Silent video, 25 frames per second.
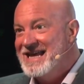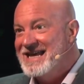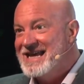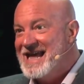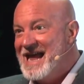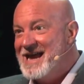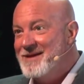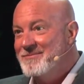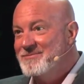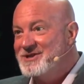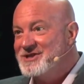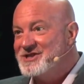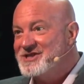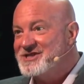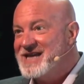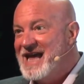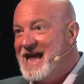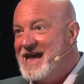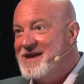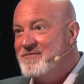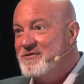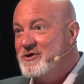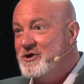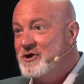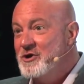came to
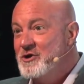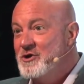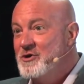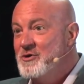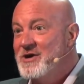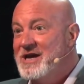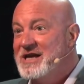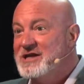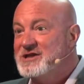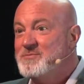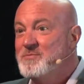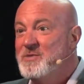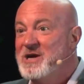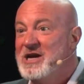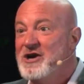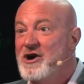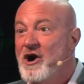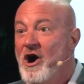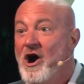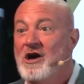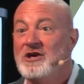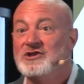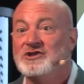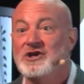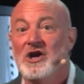save you is
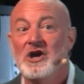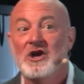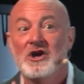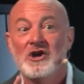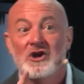because